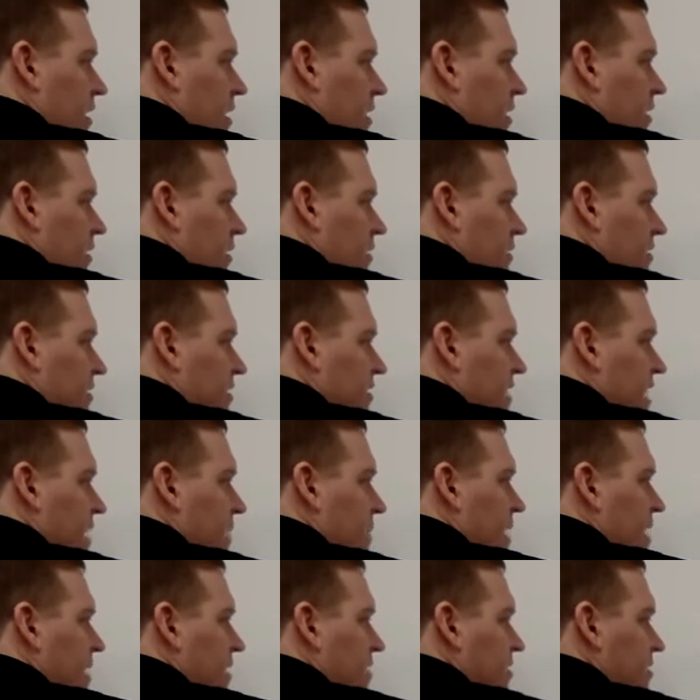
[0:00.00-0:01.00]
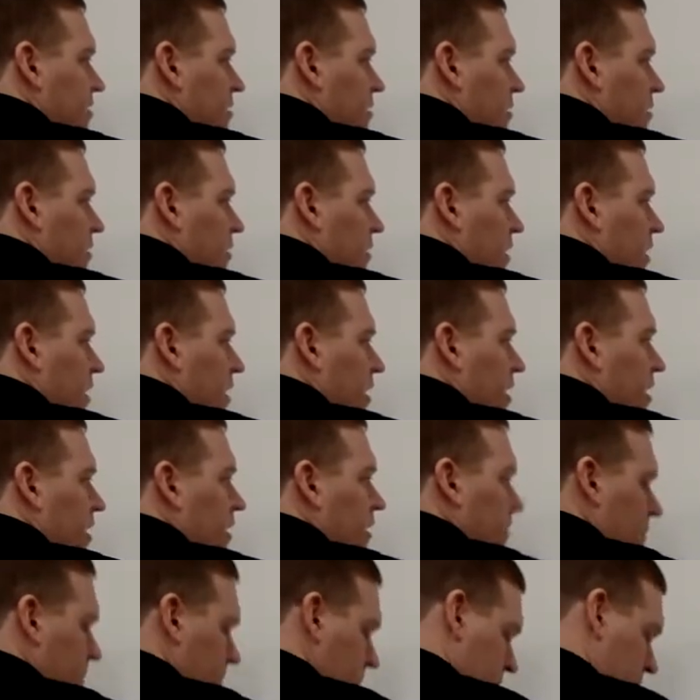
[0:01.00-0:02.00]
a little semicircle here,
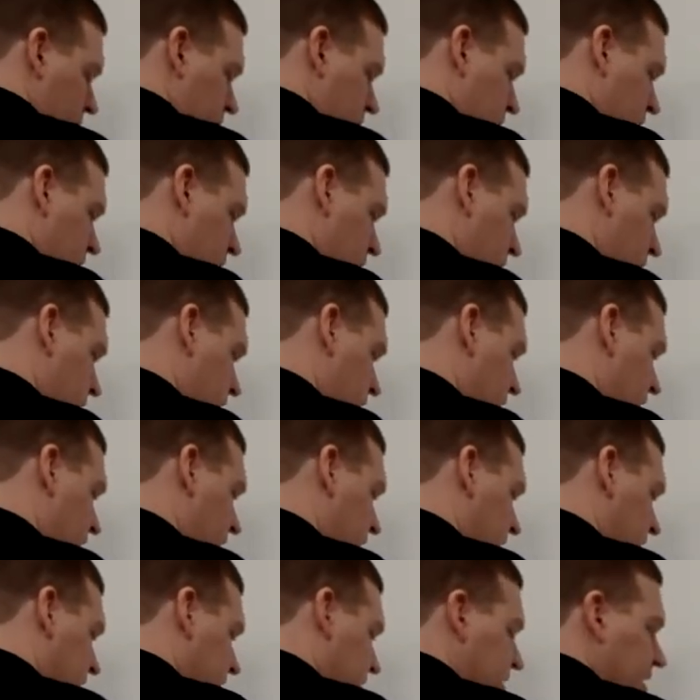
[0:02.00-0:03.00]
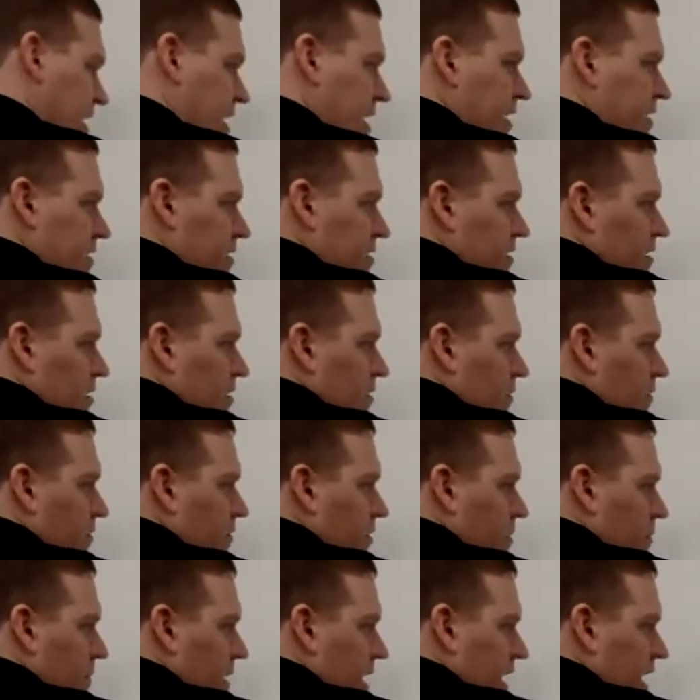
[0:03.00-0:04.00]
and it says
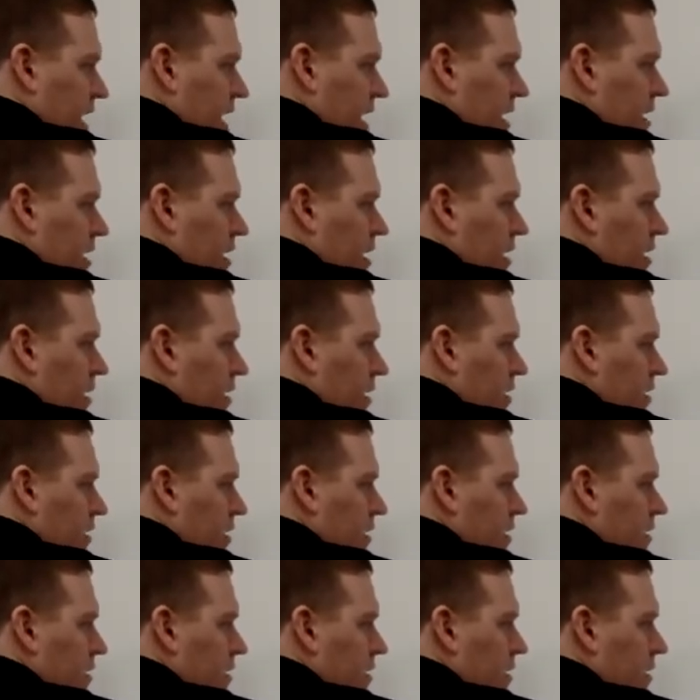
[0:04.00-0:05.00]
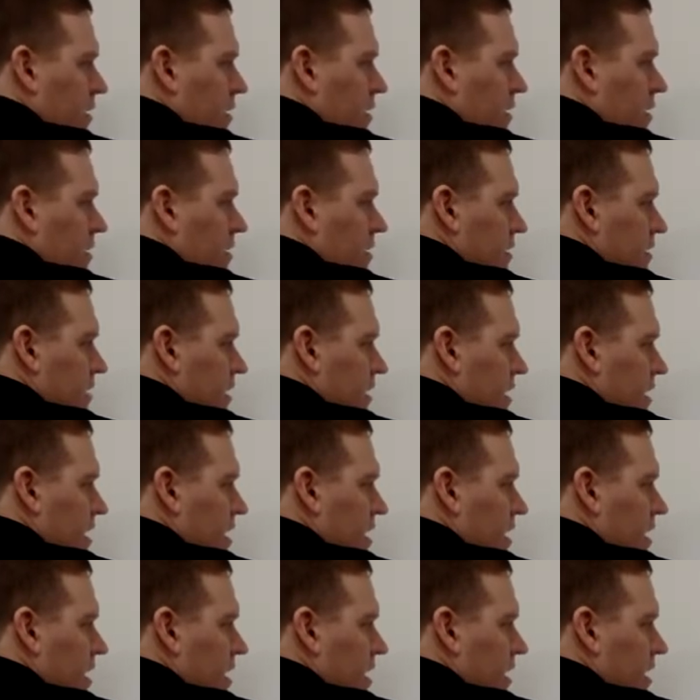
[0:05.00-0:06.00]
from here to
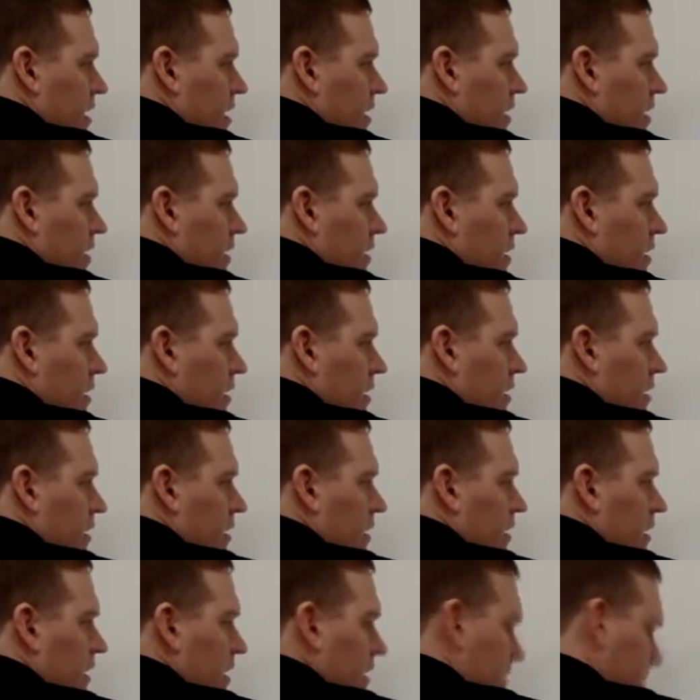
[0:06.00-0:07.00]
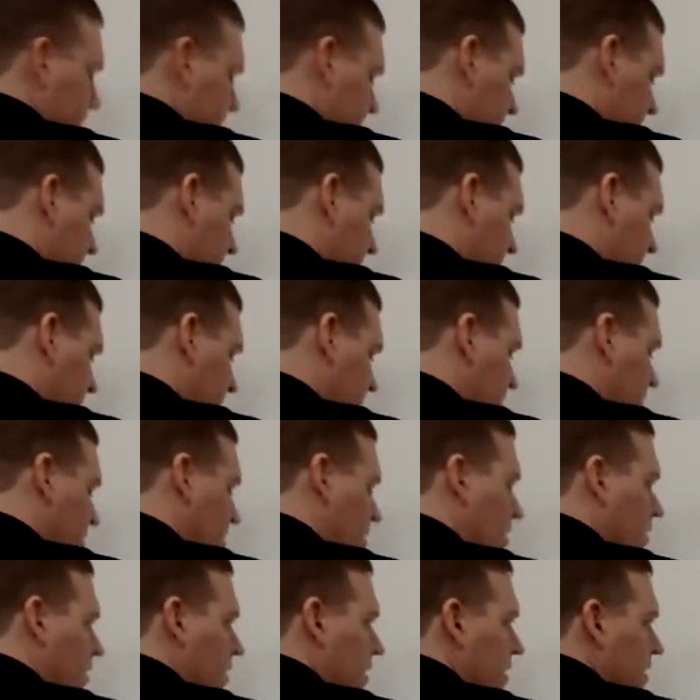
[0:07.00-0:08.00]
here in the
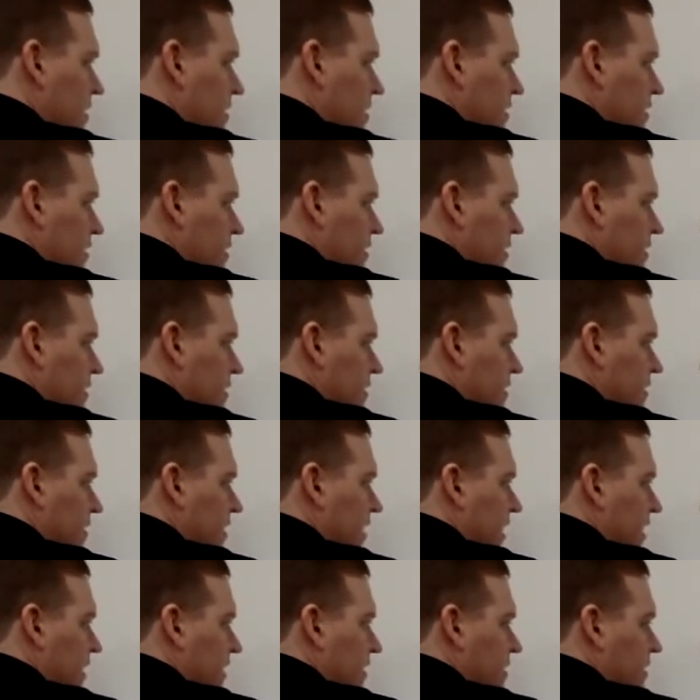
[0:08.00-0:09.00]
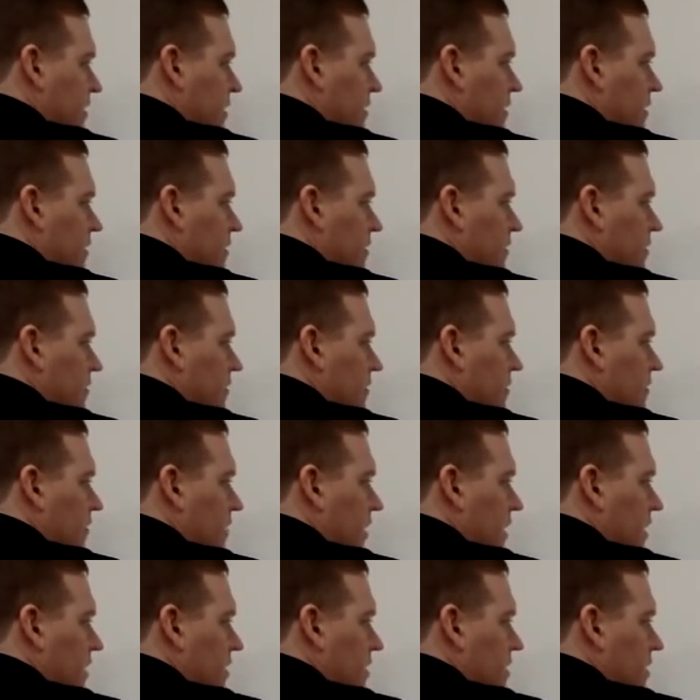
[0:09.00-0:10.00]
semicircle is 6
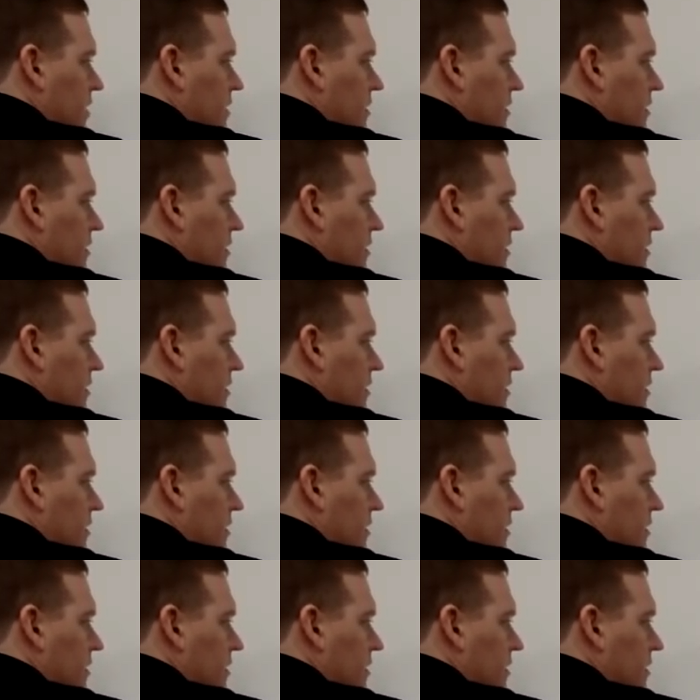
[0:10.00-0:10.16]
feet.